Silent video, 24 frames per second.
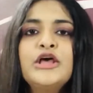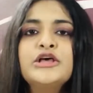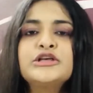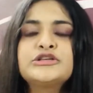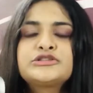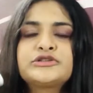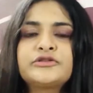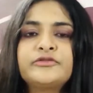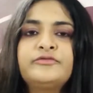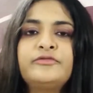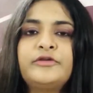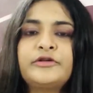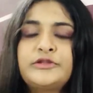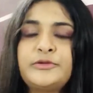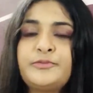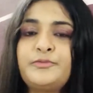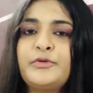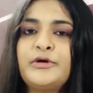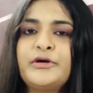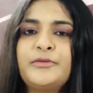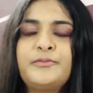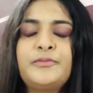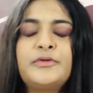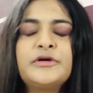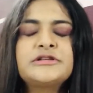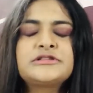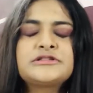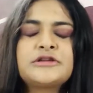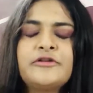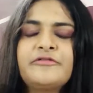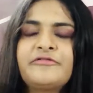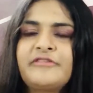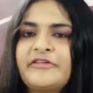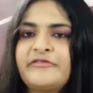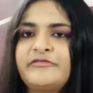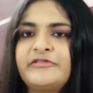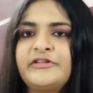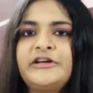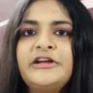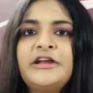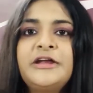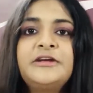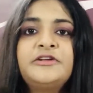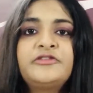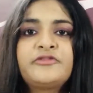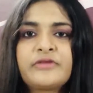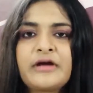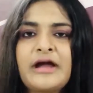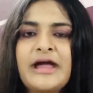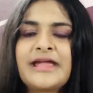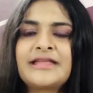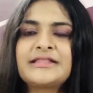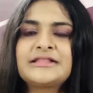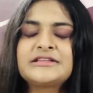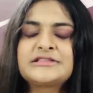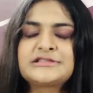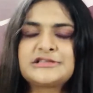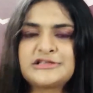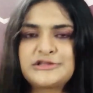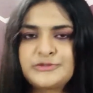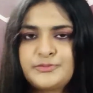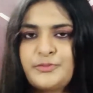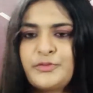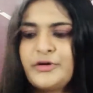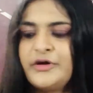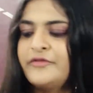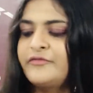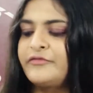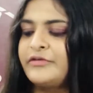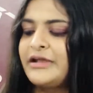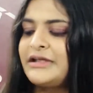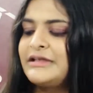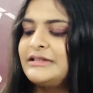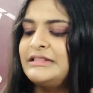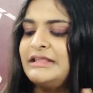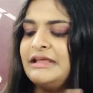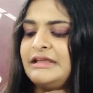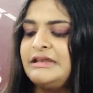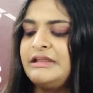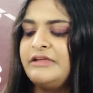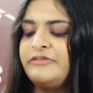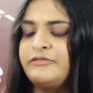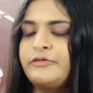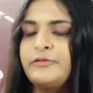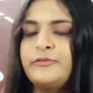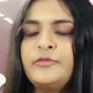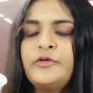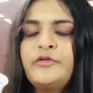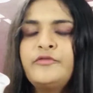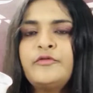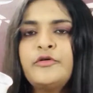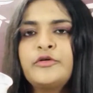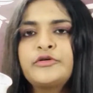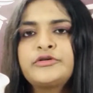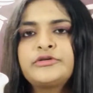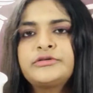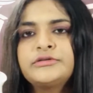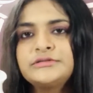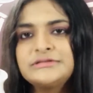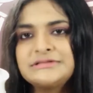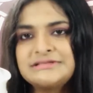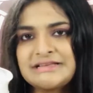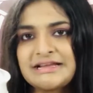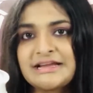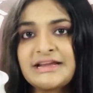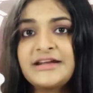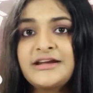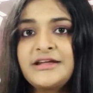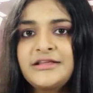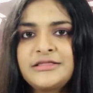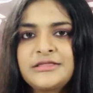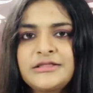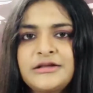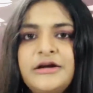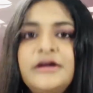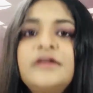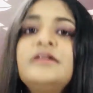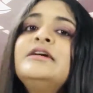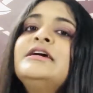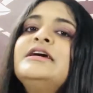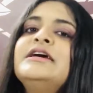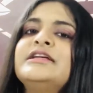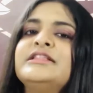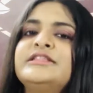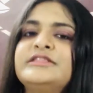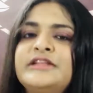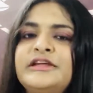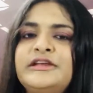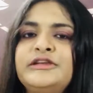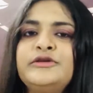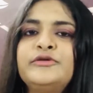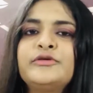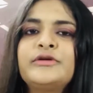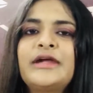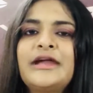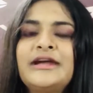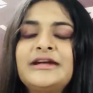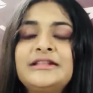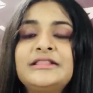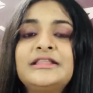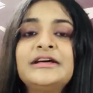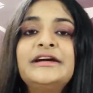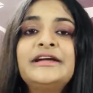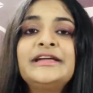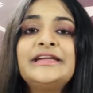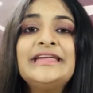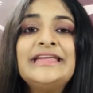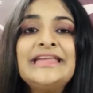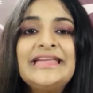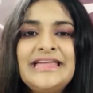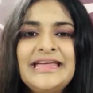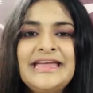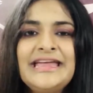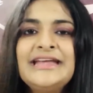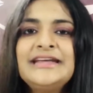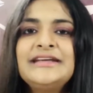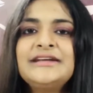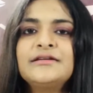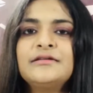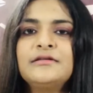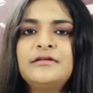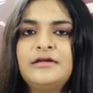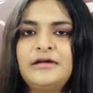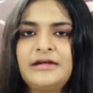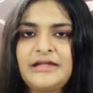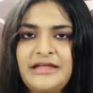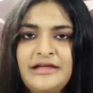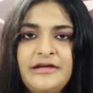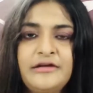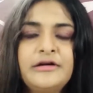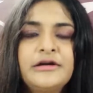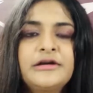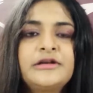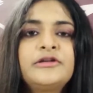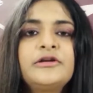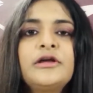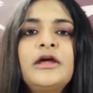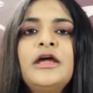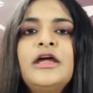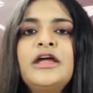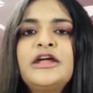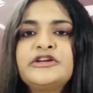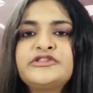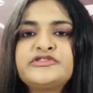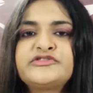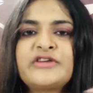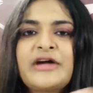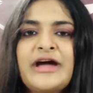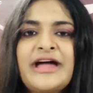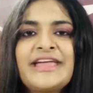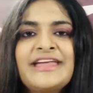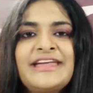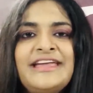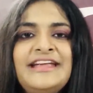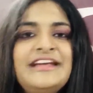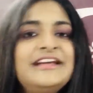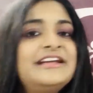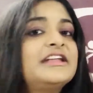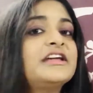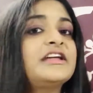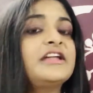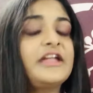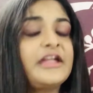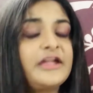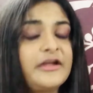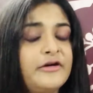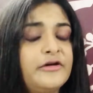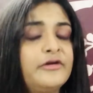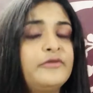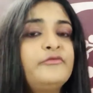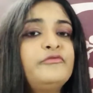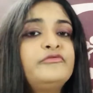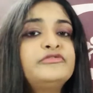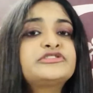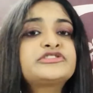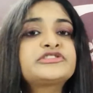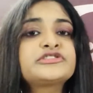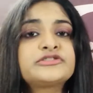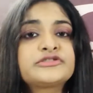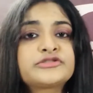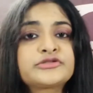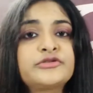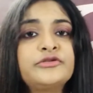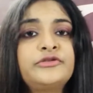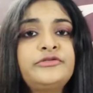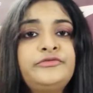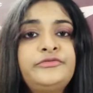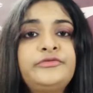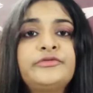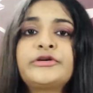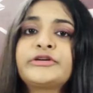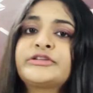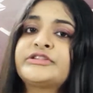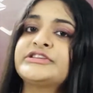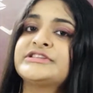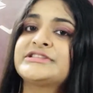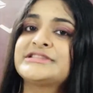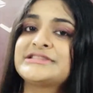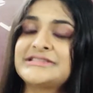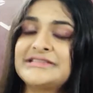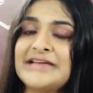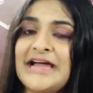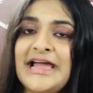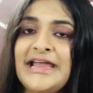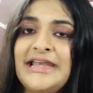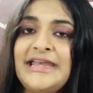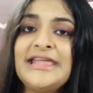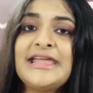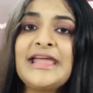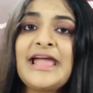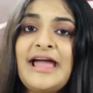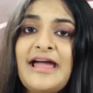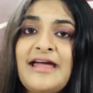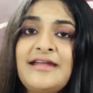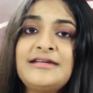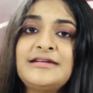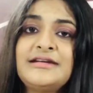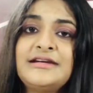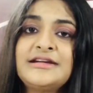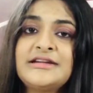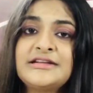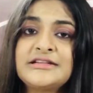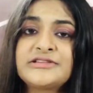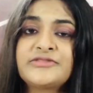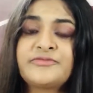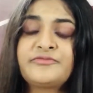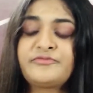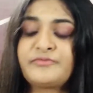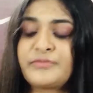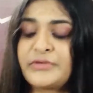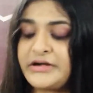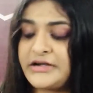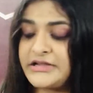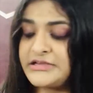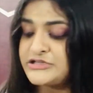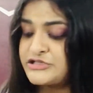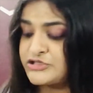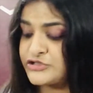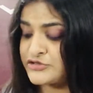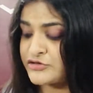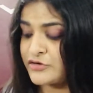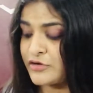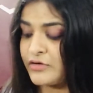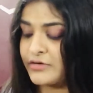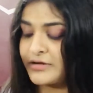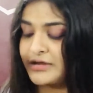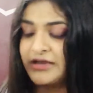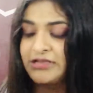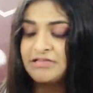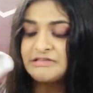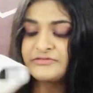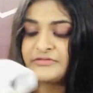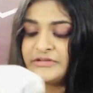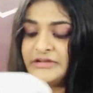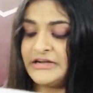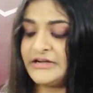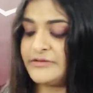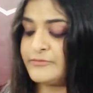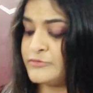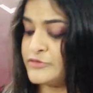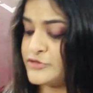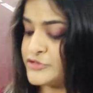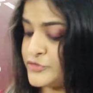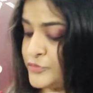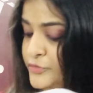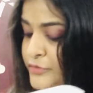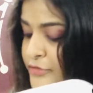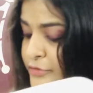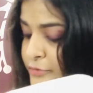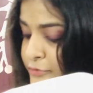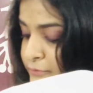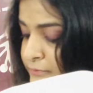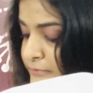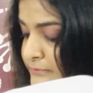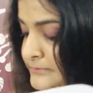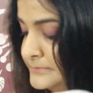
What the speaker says: So for the purpose of everyday drying, this is perfect. Then if you move on to second and third, then you get the heat air, dry heat air, which is good for the styling, and it is pretty strong as well. Let me show you.